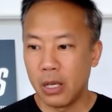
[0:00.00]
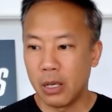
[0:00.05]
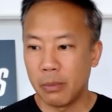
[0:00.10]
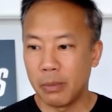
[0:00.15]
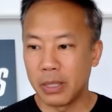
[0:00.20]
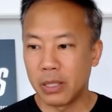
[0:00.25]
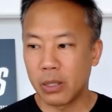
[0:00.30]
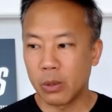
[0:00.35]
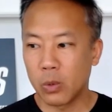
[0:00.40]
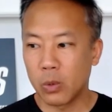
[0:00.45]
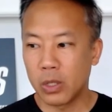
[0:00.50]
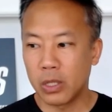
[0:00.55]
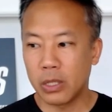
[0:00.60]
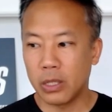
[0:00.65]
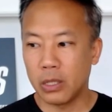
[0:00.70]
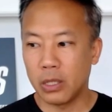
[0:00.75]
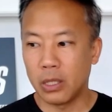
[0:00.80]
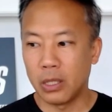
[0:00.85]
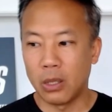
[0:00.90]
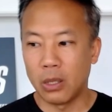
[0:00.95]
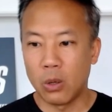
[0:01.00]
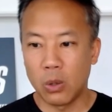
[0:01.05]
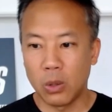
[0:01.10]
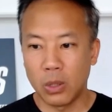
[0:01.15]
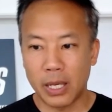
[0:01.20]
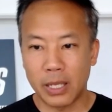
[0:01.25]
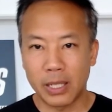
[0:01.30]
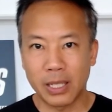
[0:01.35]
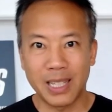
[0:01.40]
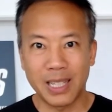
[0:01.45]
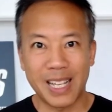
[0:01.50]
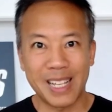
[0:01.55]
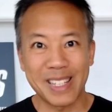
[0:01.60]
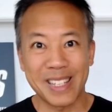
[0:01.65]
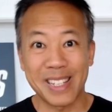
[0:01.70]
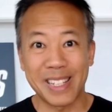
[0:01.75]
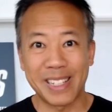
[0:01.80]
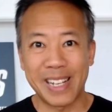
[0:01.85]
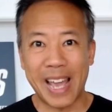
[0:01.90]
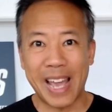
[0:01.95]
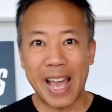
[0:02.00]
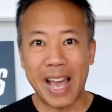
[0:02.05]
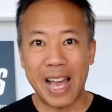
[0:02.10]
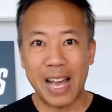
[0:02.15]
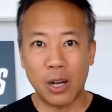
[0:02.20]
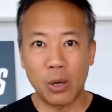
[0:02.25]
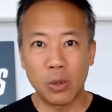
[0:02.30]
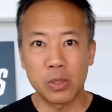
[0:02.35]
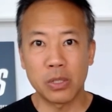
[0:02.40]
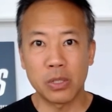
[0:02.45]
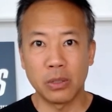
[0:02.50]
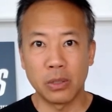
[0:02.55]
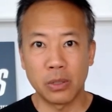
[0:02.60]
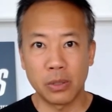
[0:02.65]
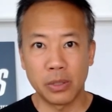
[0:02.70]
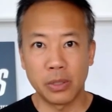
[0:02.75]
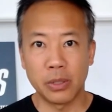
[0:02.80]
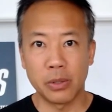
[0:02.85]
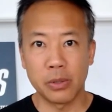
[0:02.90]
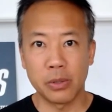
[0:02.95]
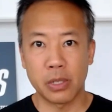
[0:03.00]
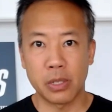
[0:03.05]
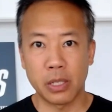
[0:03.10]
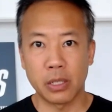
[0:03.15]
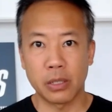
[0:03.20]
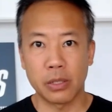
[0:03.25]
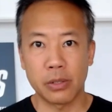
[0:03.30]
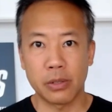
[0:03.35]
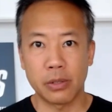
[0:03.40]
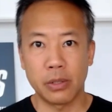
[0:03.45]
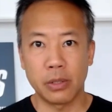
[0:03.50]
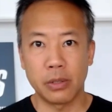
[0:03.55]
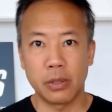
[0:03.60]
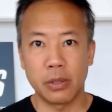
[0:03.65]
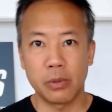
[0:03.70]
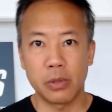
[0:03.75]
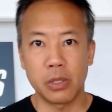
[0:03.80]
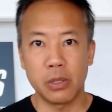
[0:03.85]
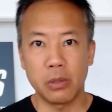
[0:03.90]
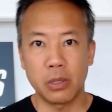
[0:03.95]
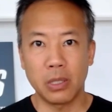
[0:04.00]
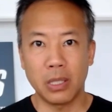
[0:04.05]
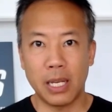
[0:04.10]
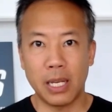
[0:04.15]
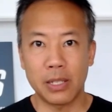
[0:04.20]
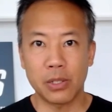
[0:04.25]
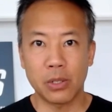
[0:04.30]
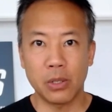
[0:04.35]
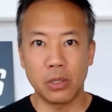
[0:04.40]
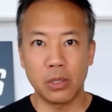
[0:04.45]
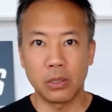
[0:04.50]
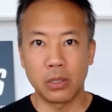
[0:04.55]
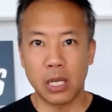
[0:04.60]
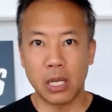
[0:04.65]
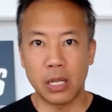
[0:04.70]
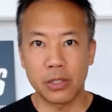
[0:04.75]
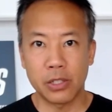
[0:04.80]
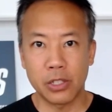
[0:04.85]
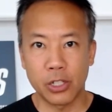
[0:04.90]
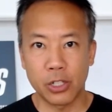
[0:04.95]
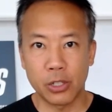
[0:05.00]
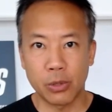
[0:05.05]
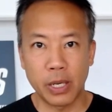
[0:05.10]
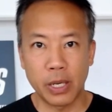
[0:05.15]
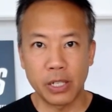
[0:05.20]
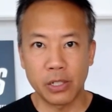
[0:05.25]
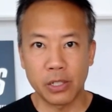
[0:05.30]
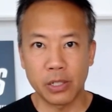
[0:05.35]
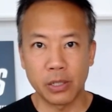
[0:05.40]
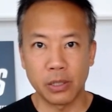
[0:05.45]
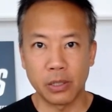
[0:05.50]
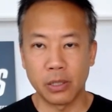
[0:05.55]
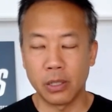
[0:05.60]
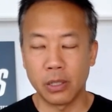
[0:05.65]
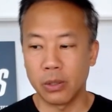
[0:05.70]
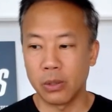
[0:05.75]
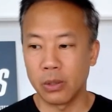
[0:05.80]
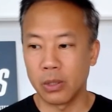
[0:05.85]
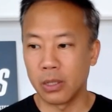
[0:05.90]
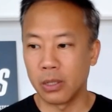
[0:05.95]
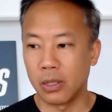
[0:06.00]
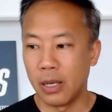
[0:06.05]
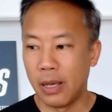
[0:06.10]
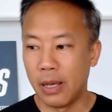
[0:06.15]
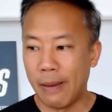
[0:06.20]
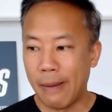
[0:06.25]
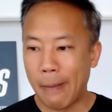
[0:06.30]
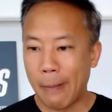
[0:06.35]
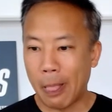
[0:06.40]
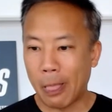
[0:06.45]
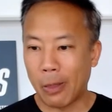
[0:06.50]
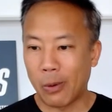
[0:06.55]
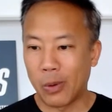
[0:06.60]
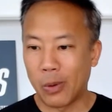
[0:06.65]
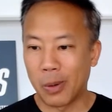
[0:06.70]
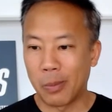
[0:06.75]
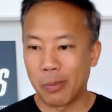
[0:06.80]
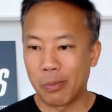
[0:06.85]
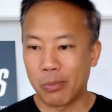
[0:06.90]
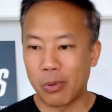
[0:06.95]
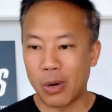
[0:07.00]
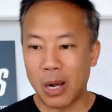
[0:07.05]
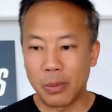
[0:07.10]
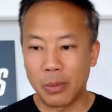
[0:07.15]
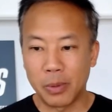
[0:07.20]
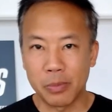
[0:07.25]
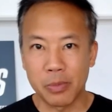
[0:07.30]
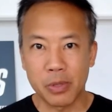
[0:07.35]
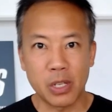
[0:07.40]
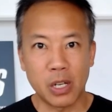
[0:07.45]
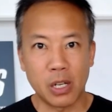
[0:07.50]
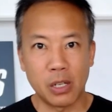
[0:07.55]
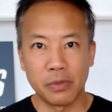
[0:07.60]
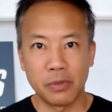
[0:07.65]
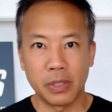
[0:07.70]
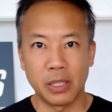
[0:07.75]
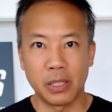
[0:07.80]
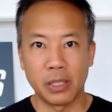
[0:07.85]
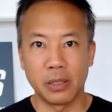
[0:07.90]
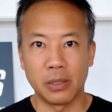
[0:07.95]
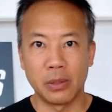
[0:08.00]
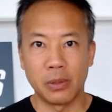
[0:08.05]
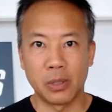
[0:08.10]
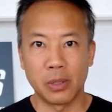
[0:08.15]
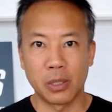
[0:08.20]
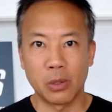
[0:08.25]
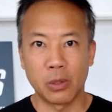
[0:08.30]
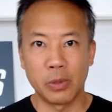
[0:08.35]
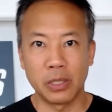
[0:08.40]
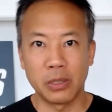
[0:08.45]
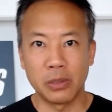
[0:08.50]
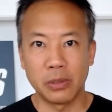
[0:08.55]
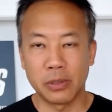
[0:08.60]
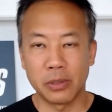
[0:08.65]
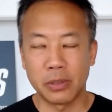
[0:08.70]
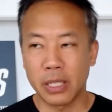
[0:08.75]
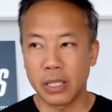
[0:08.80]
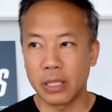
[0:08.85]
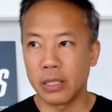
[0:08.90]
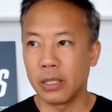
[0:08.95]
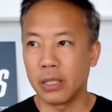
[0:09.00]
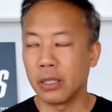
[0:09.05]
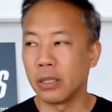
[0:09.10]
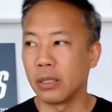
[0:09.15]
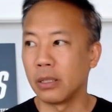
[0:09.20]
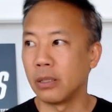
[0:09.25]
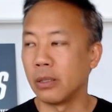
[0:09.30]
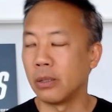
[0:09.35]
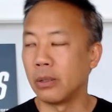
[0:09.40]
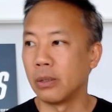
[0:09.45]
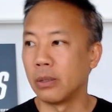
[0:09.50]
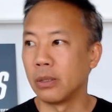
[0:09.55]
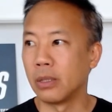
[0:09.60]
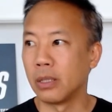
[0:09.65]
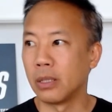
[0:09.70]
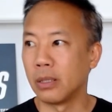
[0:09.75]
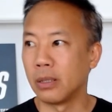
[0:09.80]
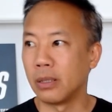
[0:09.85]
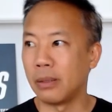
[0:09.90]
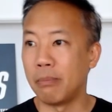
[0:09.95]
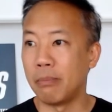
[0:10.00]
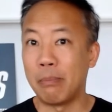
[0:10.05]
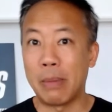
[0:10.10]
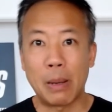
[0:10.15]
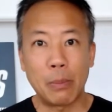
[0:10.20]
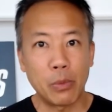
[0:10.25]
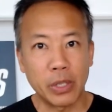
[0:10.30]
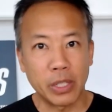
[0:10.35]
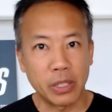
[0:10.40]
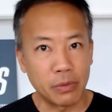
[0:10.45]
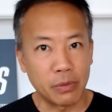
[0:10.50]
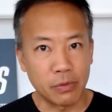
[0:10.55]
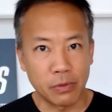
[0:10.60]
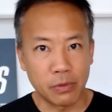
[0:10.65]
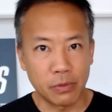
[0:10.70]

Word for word: but there weren't a whole lot of classes on how to learn those things. There, there was no class called concentration or or problem solving or critical thinking or memory,